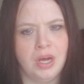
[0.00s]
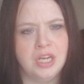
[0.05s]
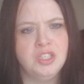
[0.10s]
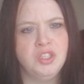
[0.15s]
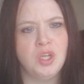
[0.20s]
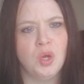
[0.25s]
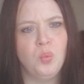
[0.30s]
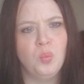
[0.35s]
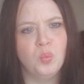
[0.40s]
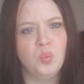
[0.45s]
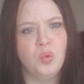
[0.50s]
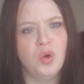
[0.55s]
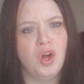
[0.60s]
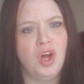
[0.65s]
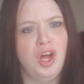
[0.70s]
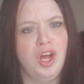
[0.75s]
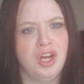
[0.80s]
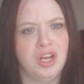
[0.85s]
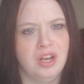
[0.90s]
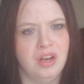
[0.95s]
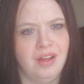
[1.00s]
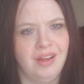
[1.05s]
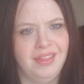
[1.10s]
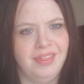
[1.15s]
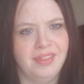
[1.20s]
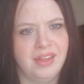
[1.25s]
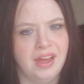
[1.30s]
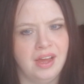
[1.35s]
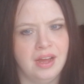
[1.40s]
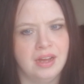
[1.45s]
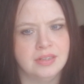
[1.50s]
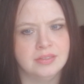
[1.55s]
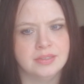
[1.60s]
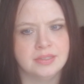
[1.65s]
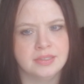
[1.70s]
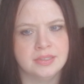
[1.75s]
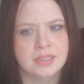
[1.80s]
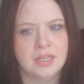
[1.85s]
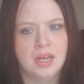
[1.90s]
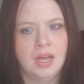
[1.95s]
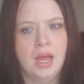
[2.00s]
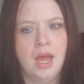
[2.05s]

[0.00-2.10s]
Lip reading: I don't work like that.